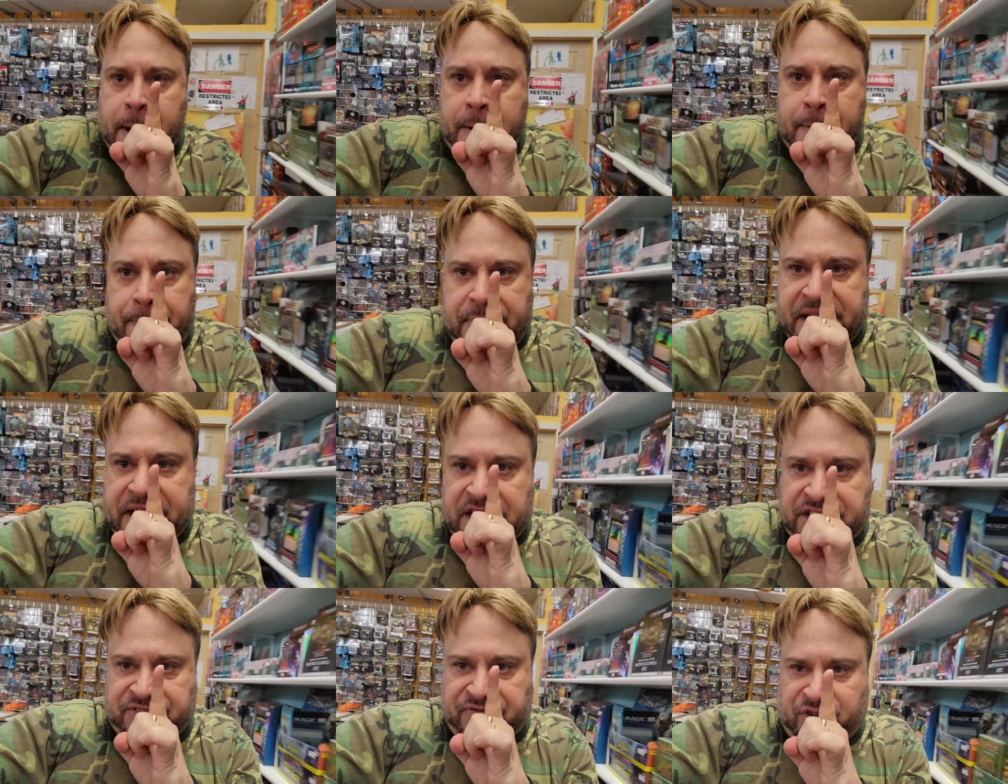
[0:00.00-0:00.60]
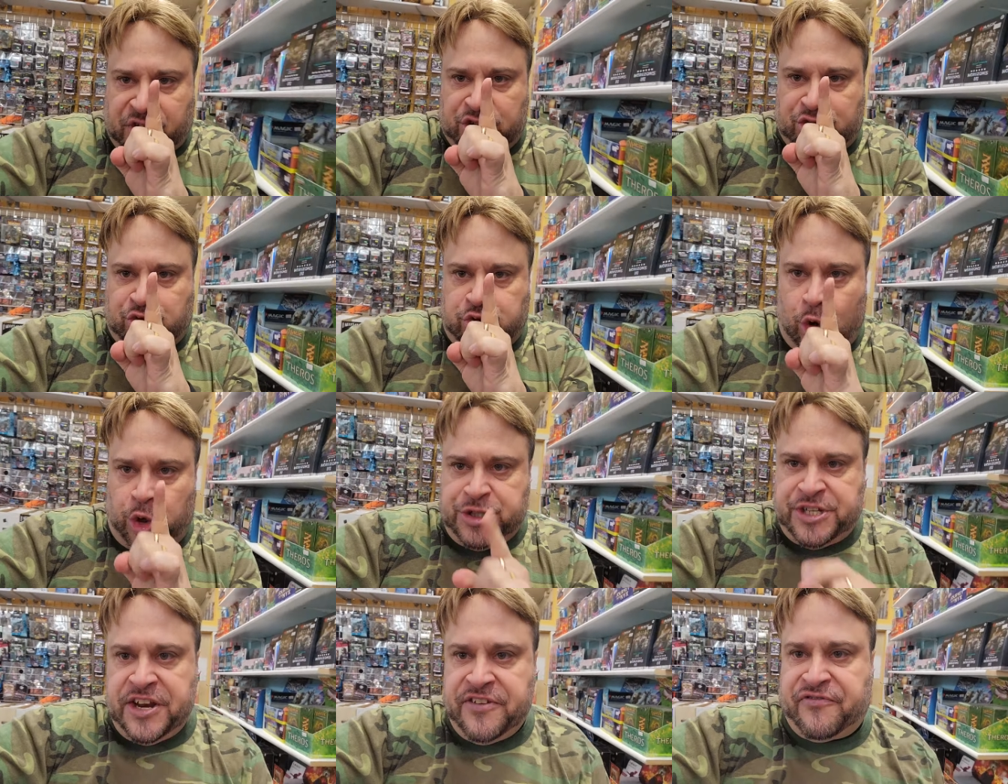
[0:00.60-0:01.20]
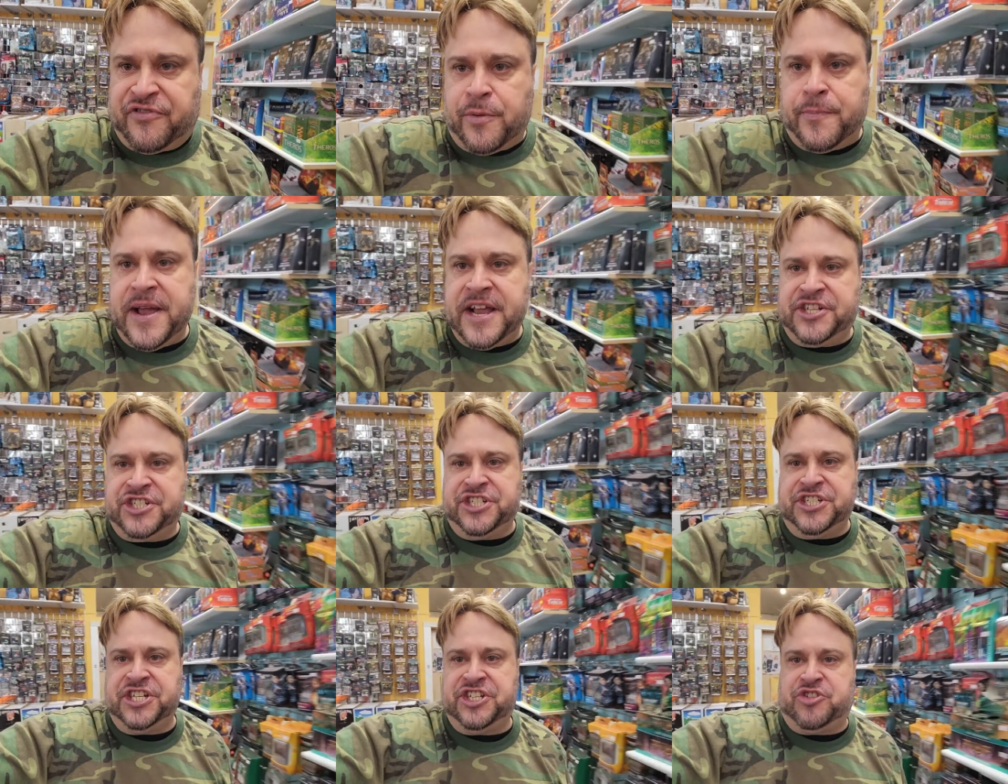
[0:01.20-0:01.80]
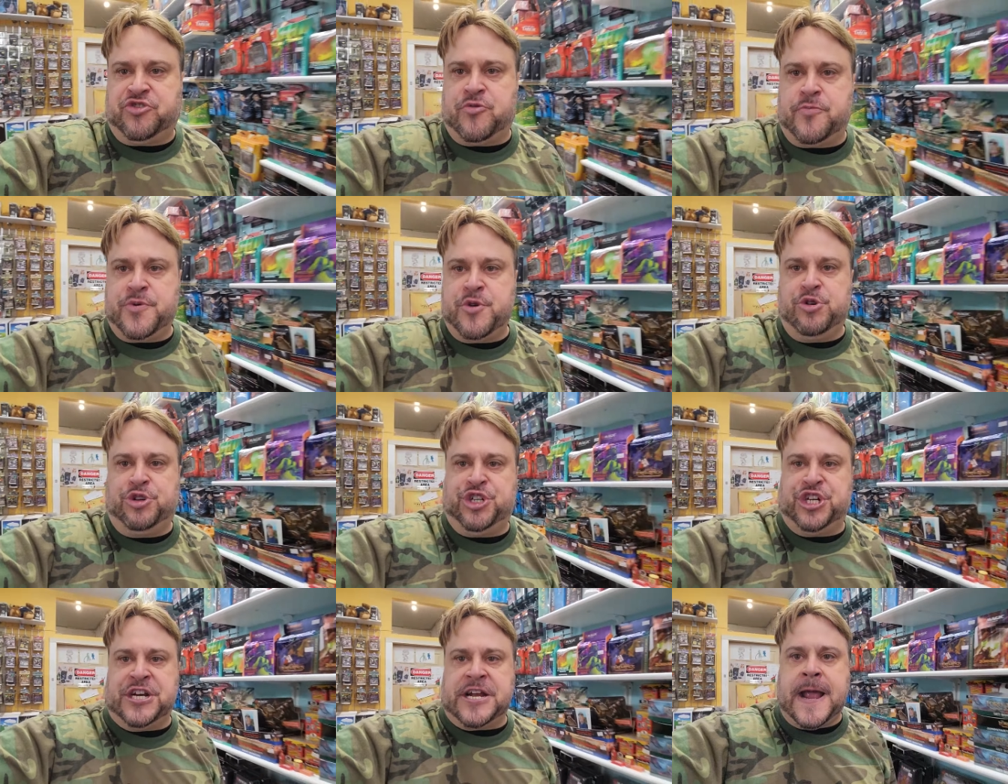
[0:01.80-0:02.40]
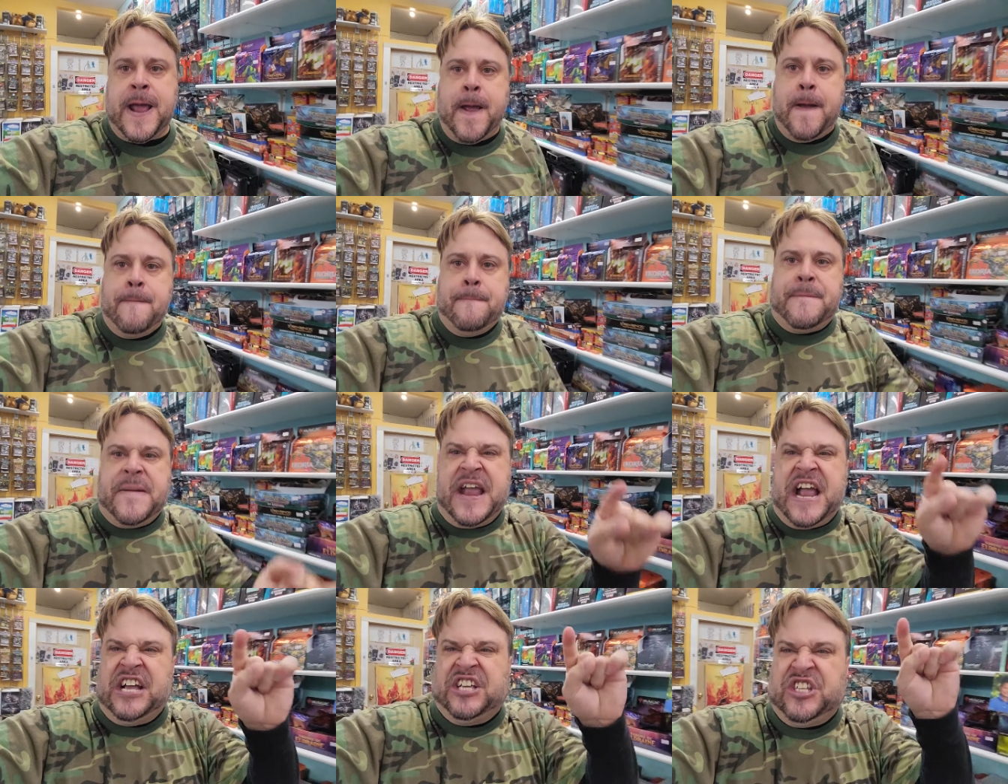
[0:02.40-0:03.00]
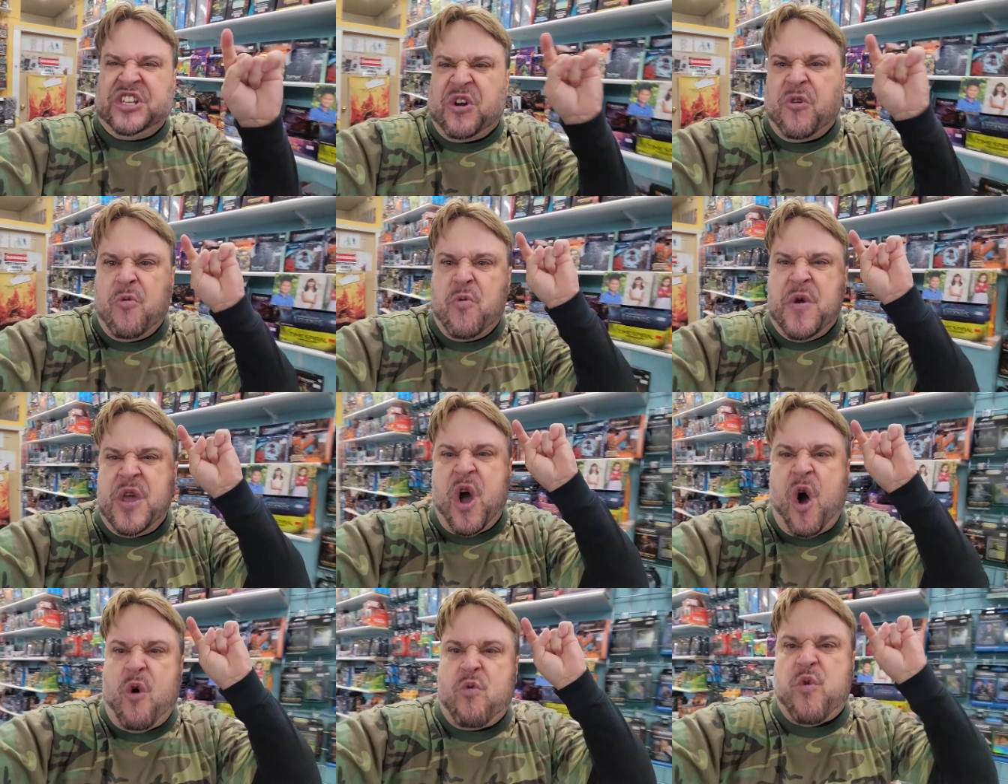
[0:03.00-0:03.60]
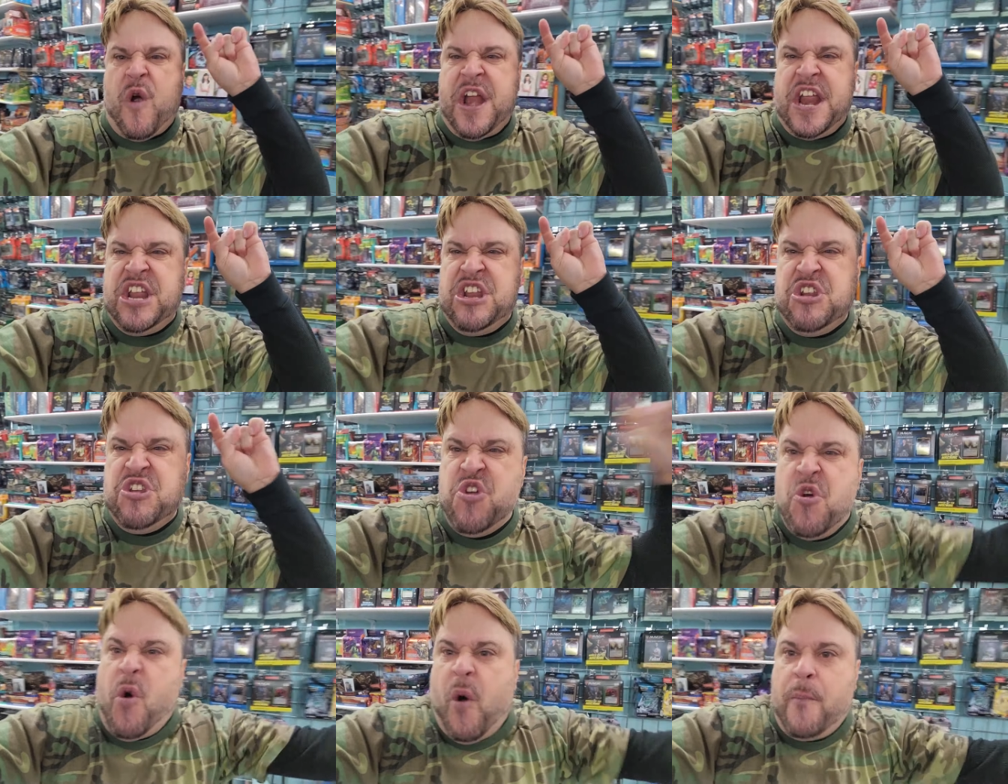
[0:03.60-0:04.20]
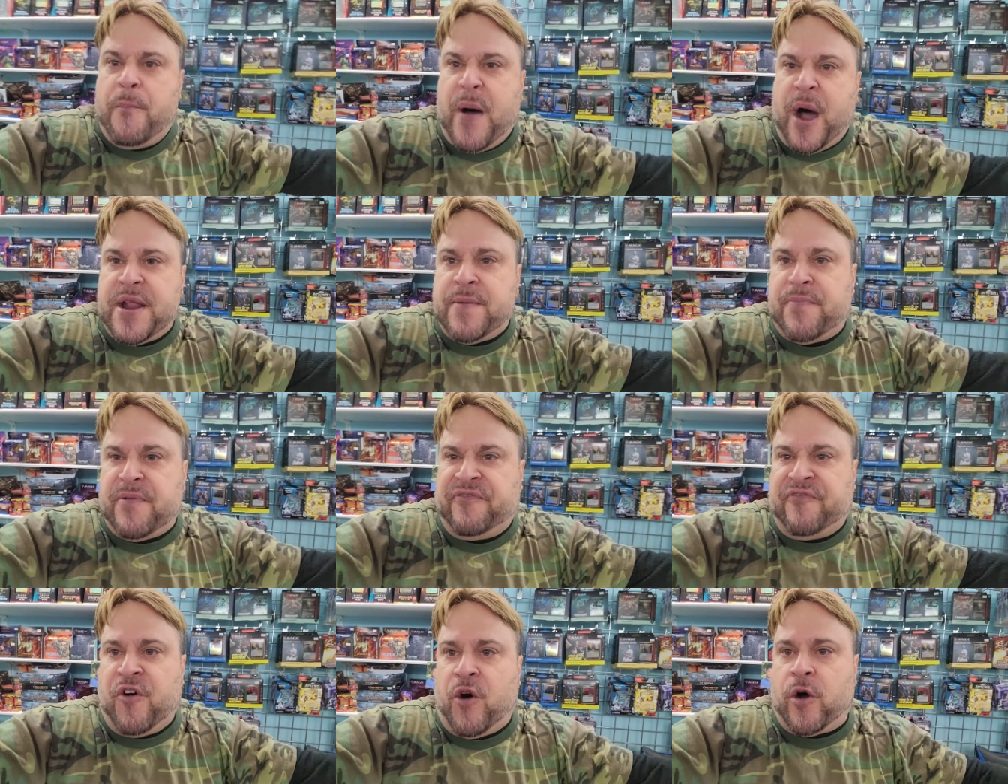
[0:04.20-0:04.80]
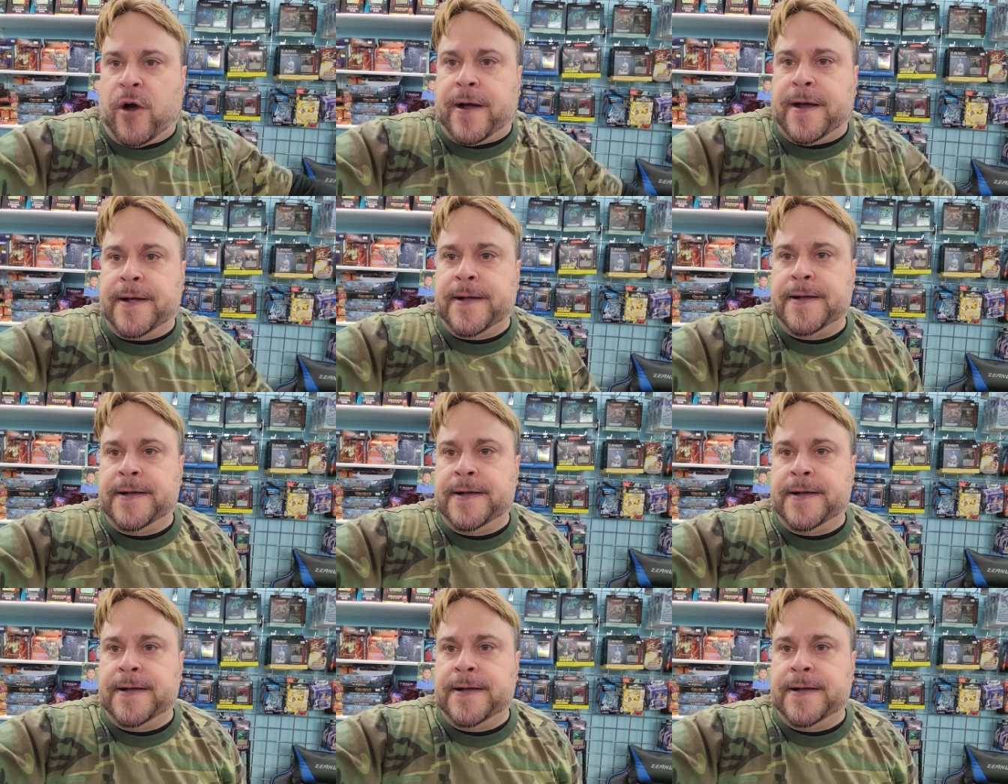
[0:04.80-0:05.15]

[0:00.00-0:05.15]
because of controlled information distribution because we already knew about it before.